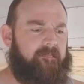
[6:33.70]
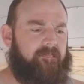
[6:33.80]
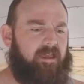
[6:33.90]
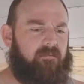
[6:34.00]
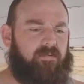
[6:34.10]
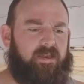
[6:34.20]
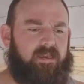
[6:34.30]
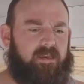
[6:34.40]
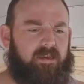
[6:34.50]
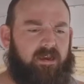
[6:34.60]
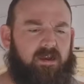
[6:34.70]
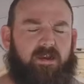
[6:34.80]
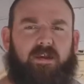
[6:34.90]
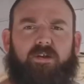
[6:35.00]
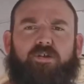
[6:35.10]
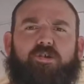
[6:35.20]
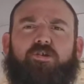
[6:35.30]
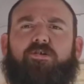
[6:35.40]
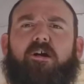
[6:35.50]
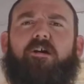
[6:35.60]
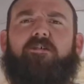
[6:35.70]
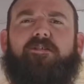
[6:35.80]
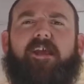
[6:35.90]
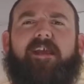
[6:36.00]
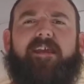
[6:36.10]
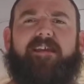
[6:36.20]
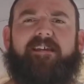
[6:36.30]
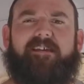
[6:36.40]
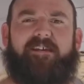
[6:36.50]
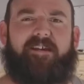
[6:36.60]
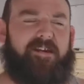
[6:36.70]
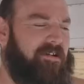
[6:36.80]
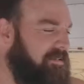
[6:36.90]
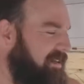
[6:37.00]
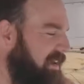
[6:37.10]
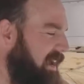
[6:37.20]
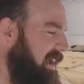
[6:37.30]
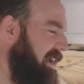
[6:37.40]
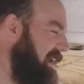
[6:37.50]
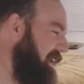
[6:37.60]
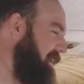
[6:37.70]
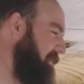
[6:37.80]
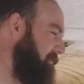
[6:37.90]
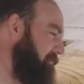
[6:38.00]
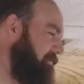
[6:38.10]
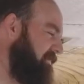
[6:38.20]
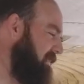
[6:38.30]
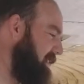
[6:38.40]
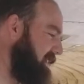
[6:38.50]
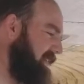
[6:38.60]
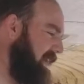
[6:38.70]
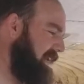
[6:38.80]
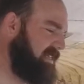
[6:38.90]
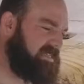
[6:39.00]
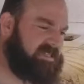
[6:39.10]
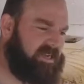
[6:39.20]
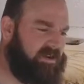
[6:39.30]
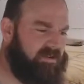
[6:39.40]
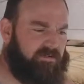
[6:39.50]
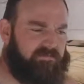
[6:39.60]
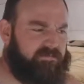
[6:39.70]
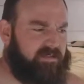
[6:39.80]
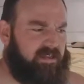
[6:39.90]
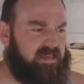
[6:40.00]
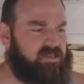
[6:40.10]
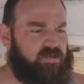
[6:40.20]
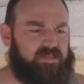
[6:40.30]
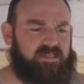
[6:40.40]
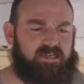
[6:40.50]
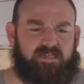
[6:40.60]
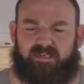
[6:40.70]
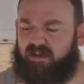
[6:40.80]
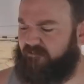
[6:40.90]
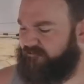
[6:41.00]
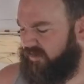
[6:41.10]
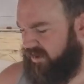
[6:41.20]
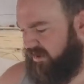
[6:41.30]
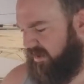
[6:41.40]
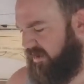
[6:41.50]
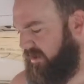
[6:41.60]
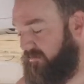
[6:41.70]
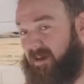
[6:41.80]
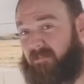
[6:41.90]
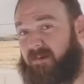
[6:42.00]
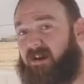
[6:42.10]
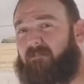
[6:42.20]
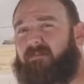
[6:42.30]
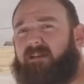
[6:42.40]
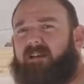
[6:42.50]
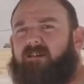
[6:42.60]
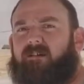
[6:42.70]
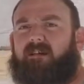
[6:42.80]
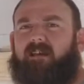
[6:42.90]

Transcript: That'd be a sure darn thing, you know? Because I just don't. The electricity stuff, like I'm a carpet cleaner.